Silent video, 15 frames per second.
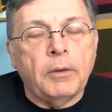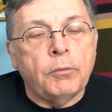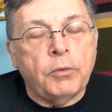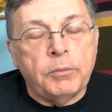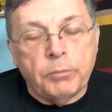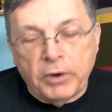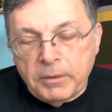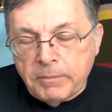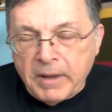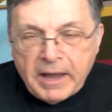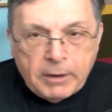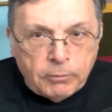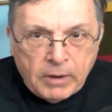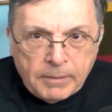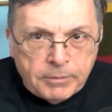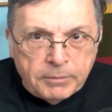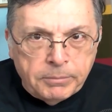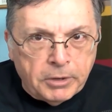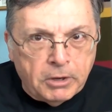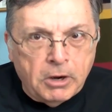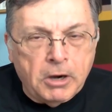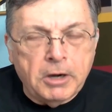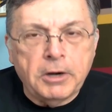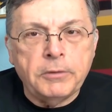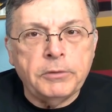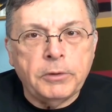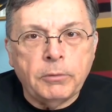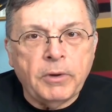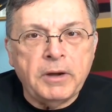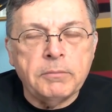we bring back Robert Picardo, the
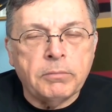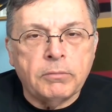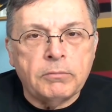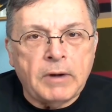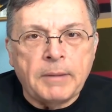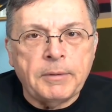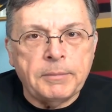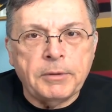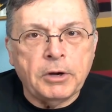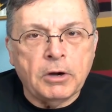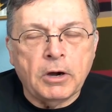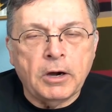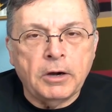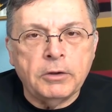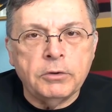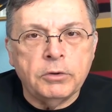great Robert Picardo,